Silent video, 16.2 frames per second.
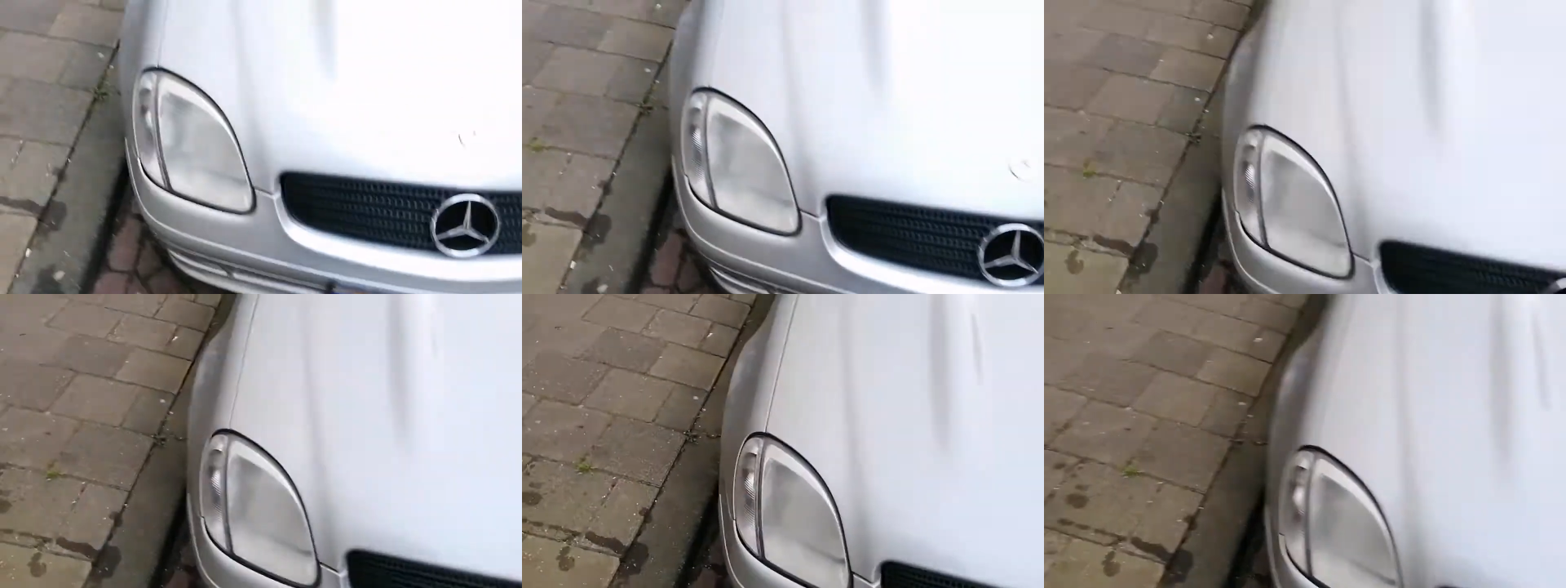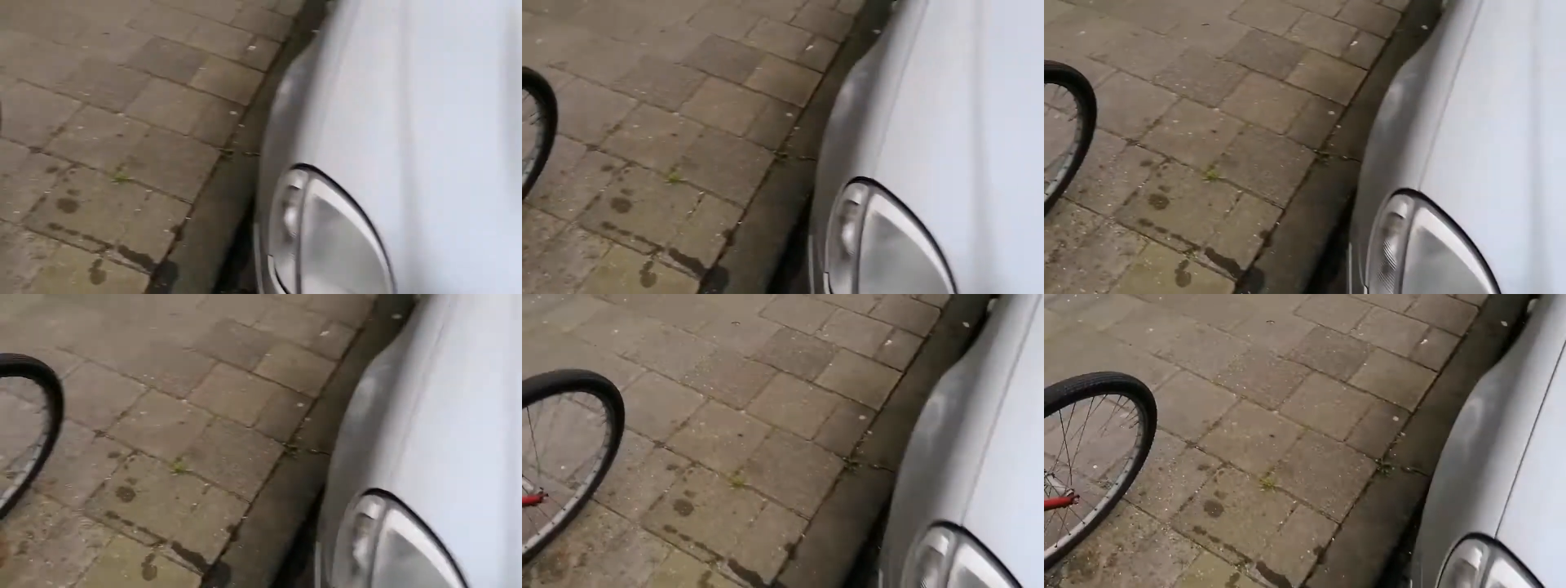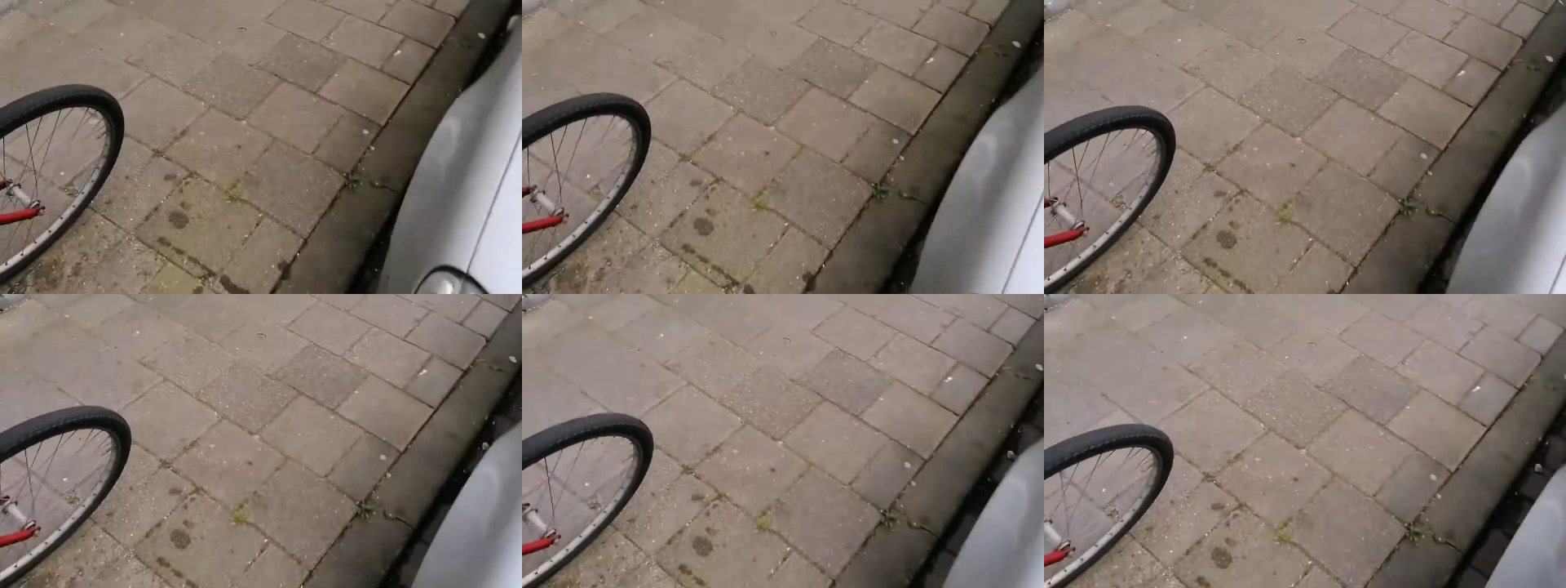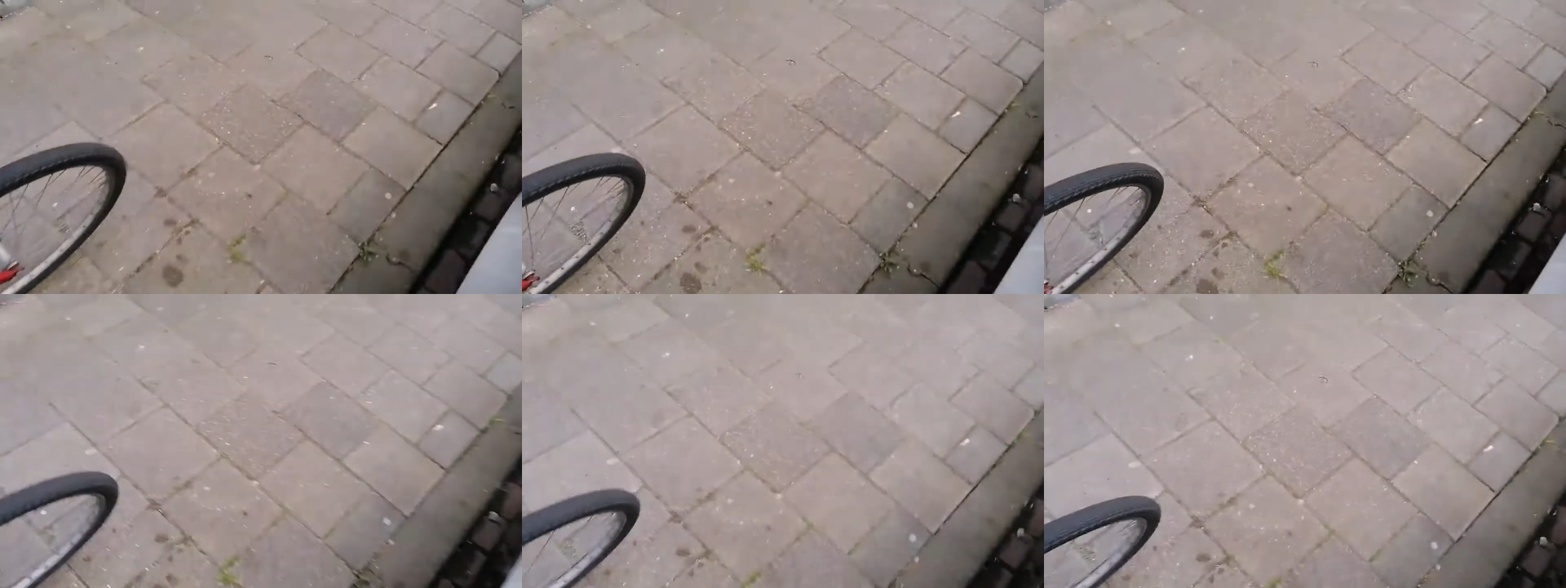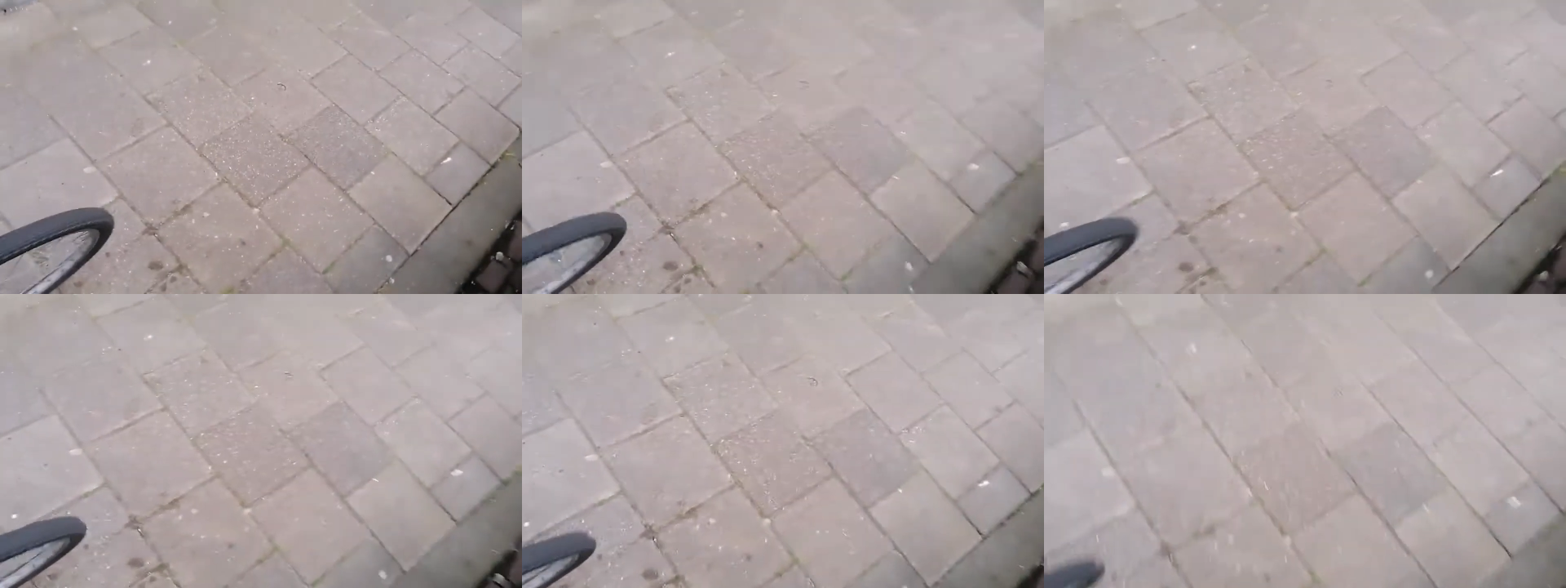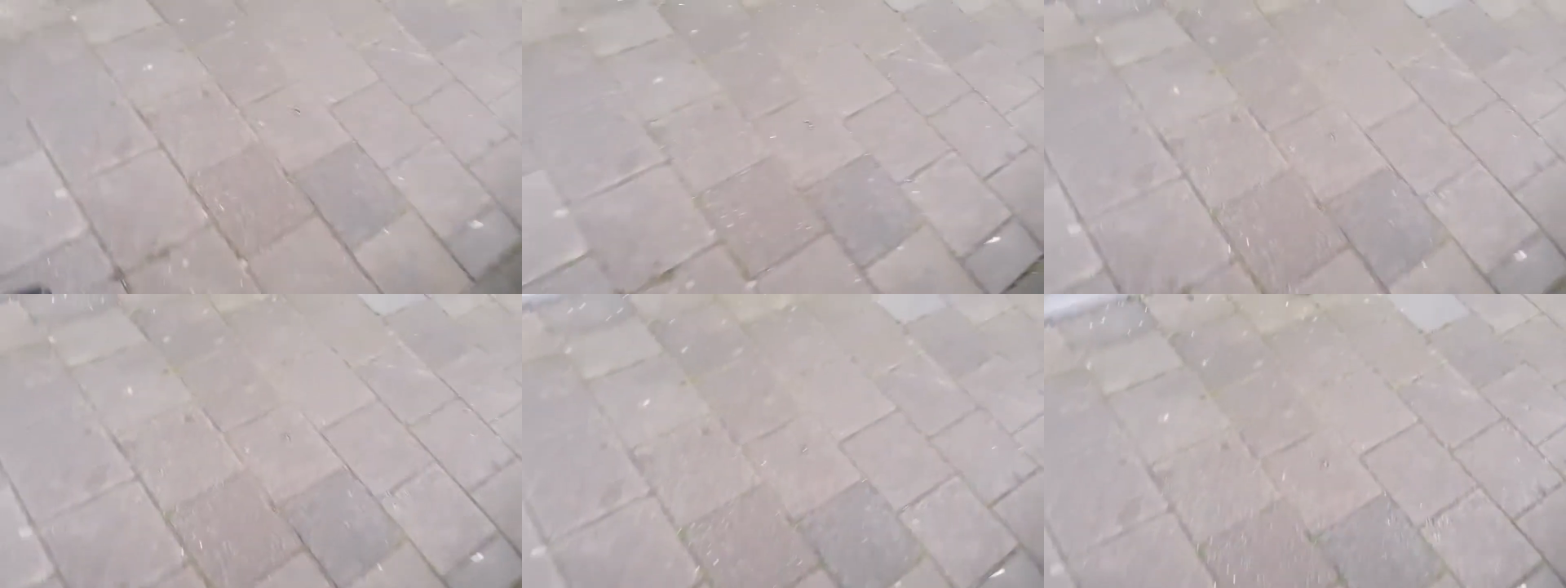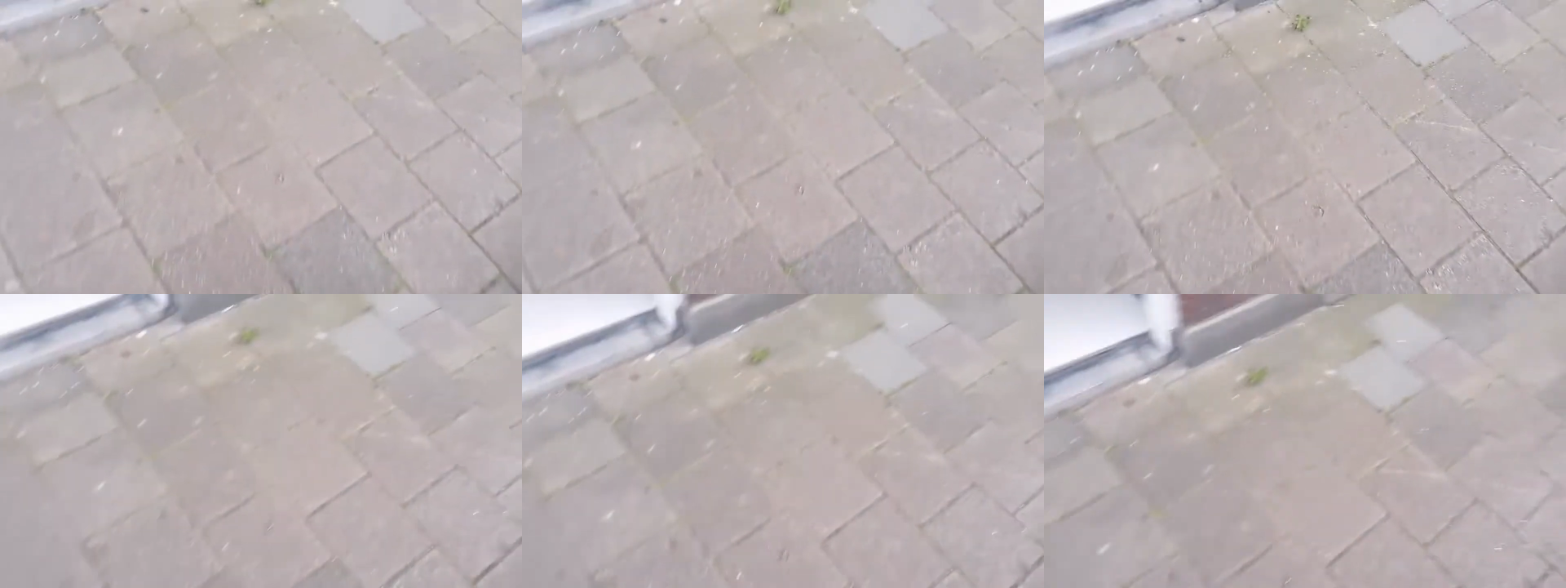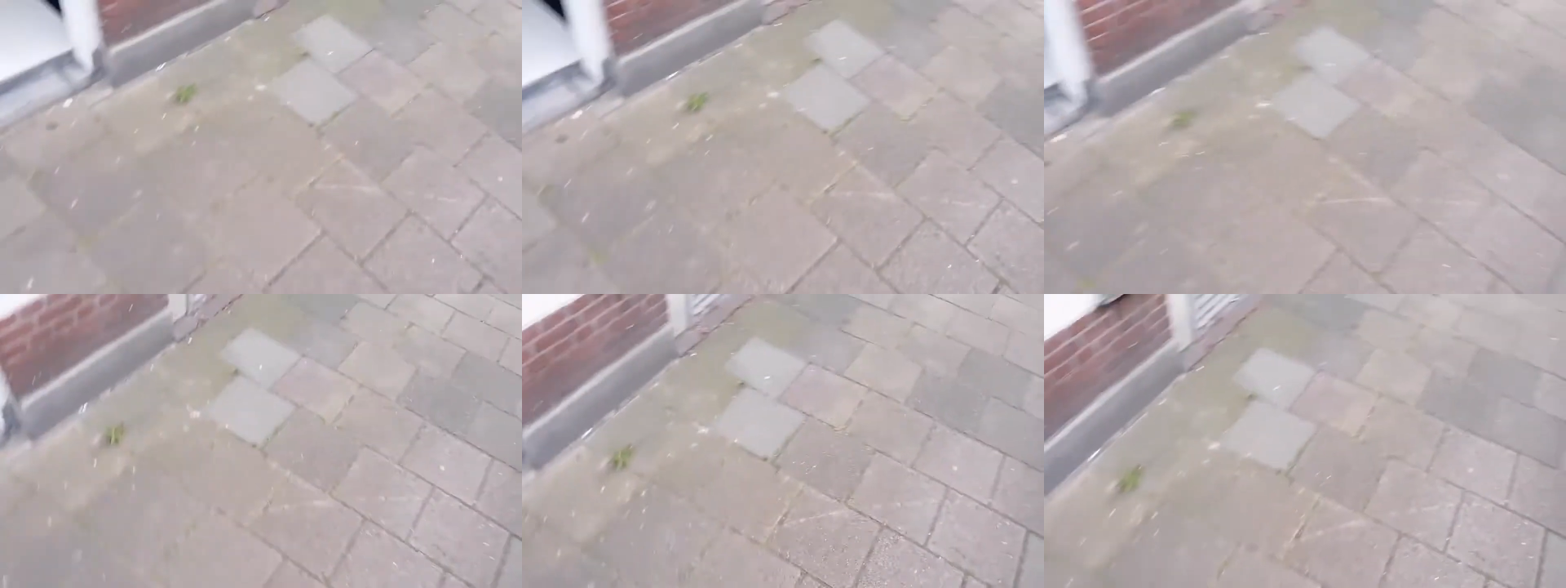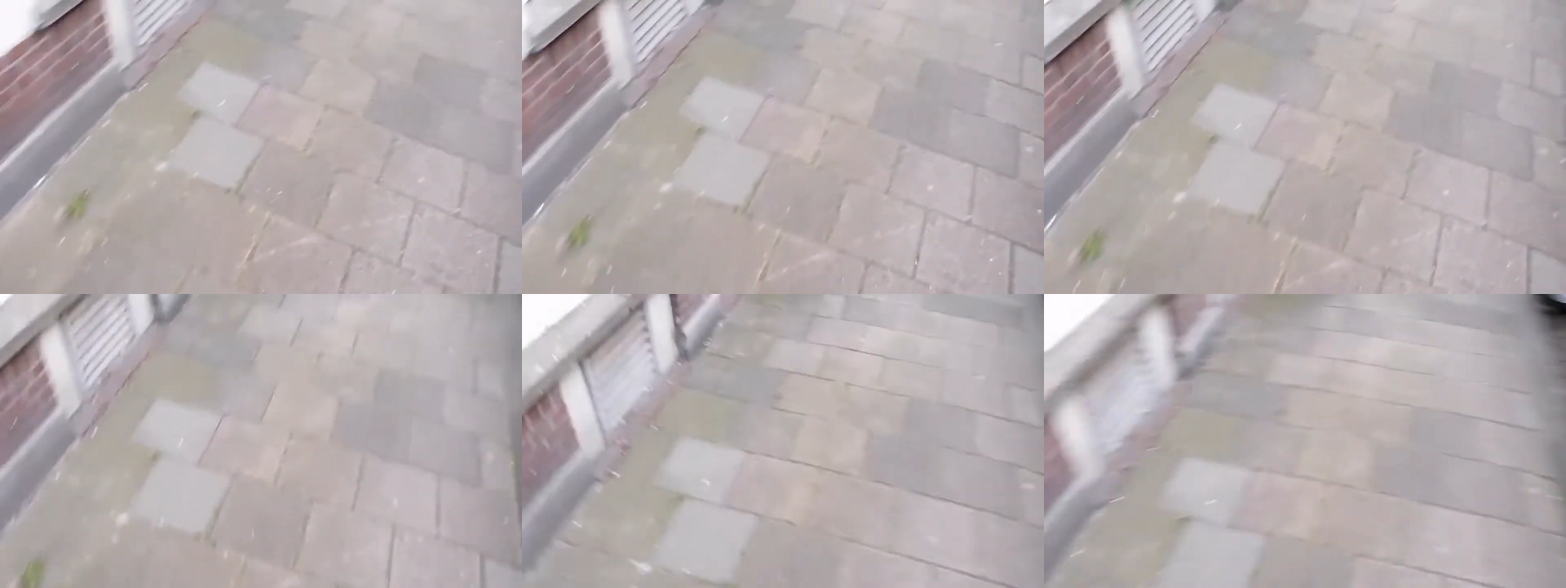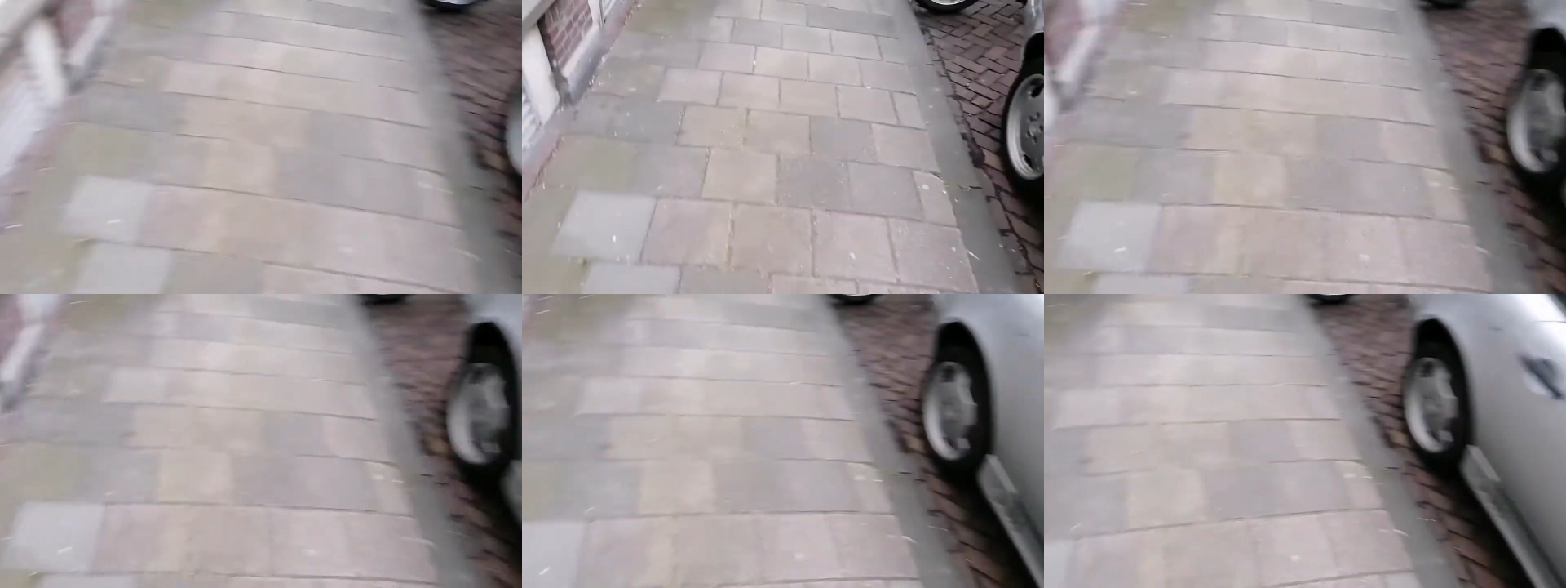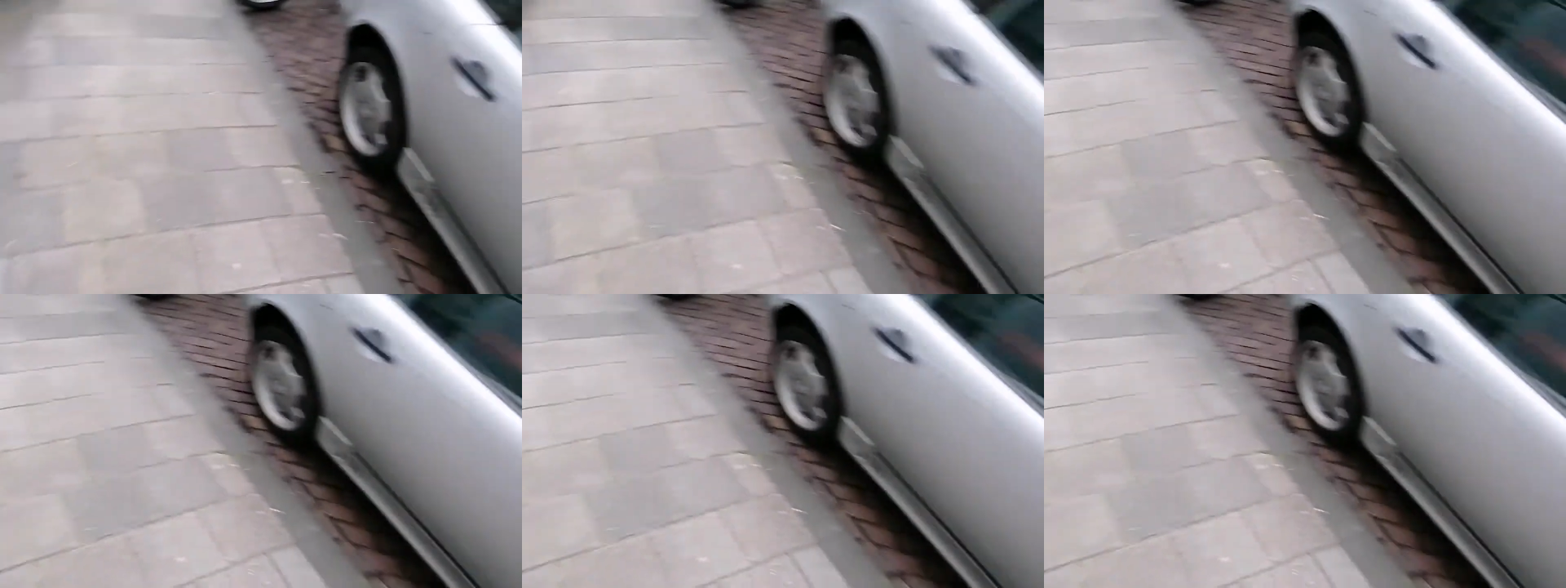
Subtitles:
(no speaker visible)